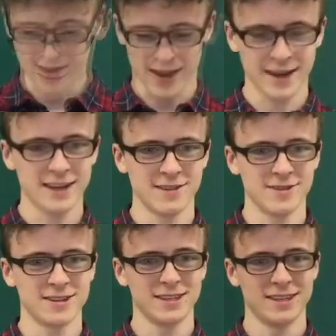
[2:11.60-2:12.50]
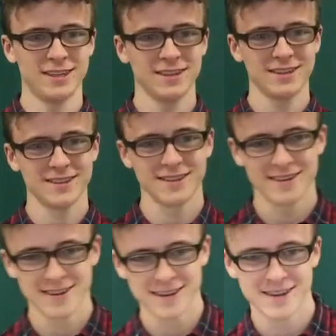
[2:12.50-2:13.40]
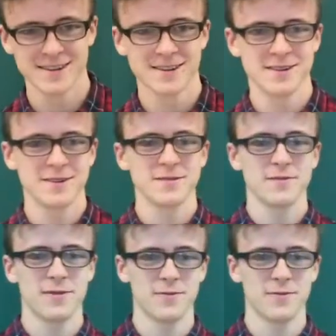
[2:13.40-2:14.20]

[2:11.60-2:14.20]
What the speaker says: Accuracy. The